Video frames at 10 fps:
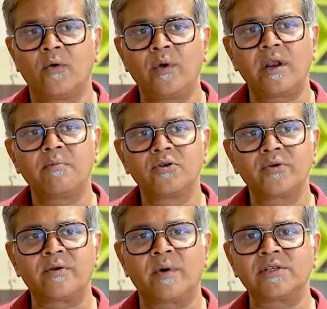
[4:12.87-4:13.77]
We are able
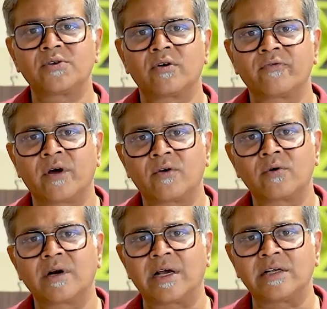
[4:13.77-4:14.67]
to advise a lot of our
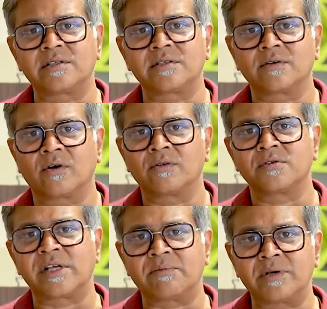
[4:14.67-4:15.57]
own clients on the
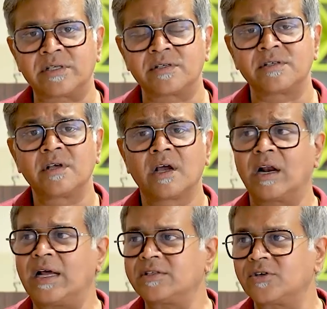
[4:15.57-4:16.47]
same basis.
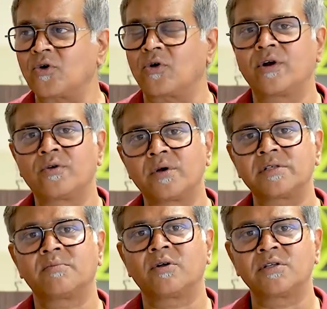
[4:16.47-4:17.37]
Clients are talking to
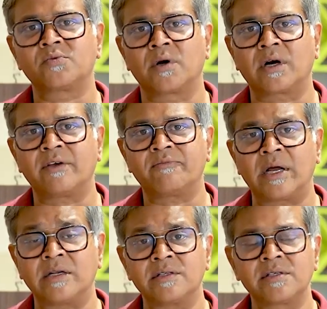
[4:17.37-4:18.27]
us about this work-life
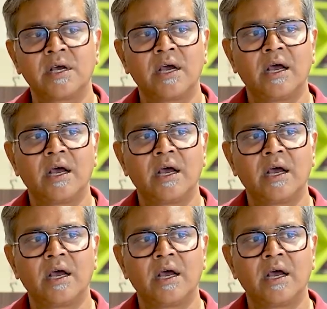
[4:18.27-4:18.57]
balance.